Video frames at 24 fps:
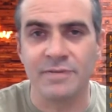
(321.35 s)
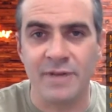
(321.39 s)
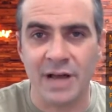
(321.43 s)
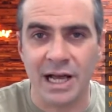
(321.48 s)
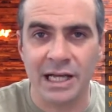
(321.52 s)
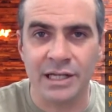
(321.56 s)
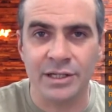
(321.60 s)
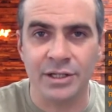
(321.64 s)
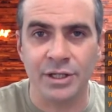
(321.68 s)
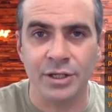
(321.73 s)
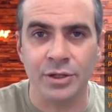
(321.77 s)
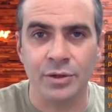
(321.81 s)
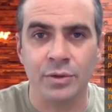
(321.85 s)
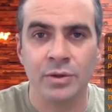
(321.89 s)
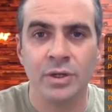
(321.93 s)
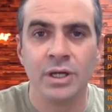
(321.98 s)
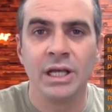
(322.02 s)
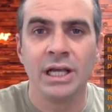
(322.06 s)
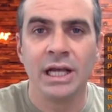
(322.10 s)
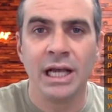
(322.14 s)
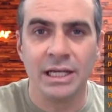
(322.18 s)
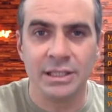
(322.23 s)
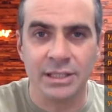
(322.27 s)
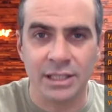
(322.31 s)
value
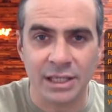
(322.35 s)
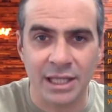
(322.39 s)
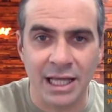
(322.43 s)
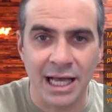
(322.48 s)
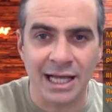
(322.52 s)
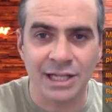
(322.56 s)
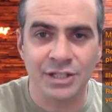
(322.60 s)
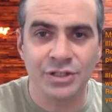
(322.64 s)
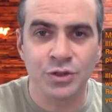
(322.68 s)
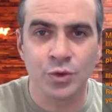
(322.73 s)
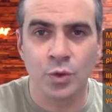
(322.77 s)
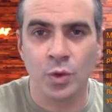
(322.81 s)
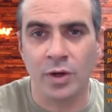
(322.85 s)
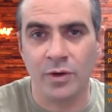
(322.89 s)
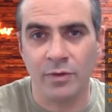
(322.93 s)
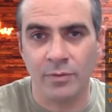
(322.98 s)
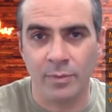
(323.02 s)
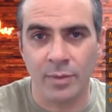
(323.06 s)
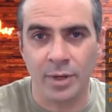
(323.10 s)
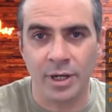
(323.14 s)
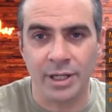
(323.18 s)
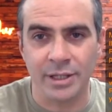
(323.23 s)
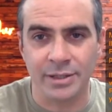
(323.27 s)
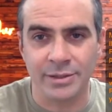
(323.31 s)
in the last 12
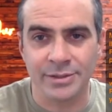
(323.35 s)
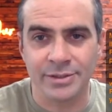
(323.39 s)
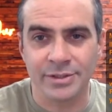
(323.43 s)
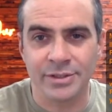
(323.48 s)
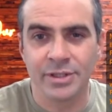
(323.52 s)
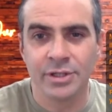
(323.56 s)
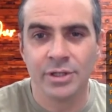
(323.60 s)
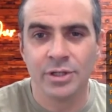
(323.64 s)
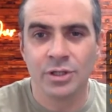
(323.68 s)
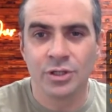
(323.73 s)
months.